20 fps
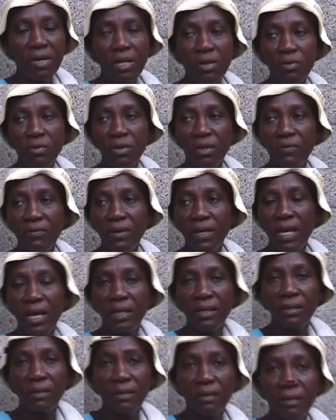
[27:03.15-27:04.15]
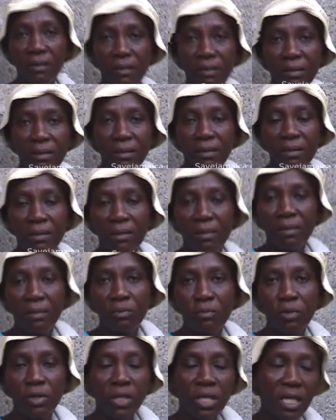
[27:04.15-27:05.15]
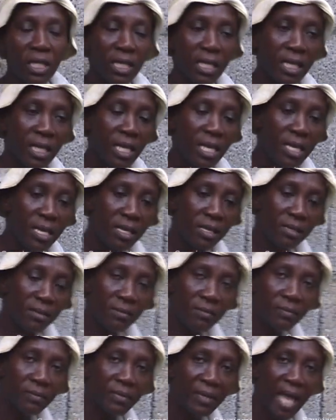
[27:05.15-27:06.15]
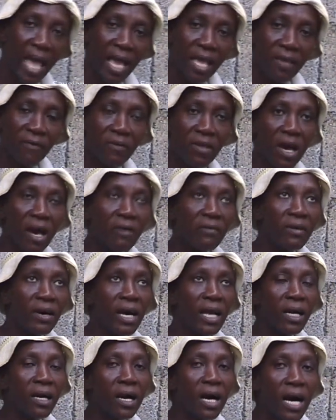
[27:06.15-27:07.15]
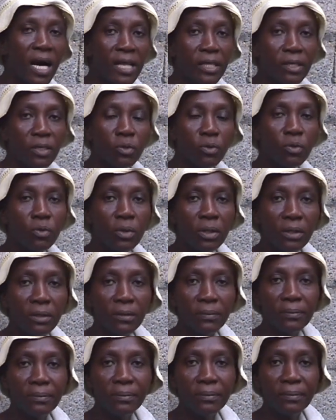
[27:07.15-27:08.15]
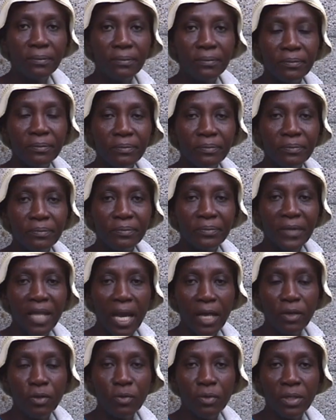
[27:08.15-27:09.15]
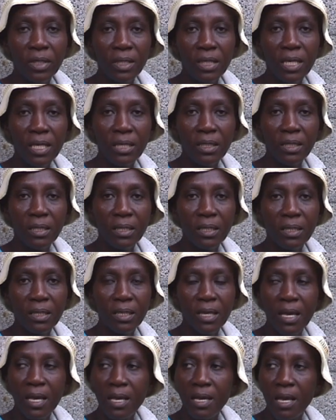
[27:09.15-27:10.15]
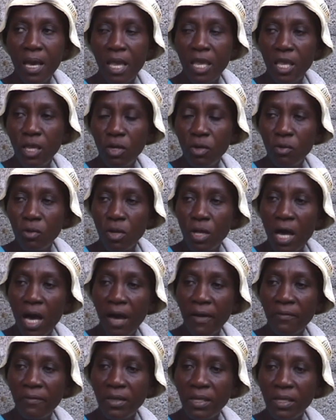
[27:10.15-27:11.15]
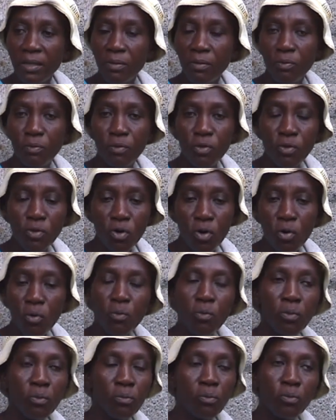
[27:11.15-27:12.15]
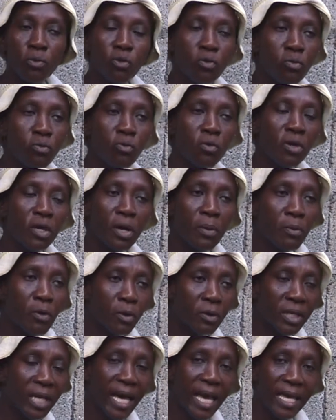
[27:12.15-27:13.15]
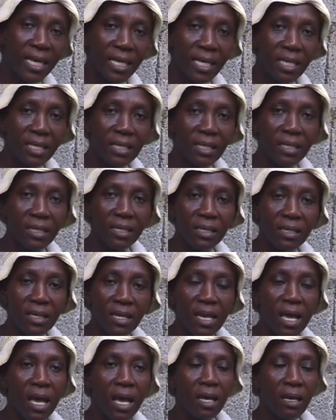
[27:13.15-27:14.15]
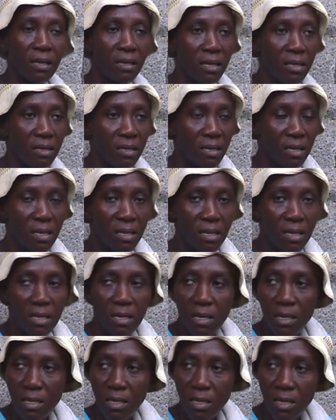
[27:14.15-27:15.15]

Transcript: really use it for that. Okay. But it clean, like if you have a gallstone and those things, and you know you have it, a bronchitis, it, it, it,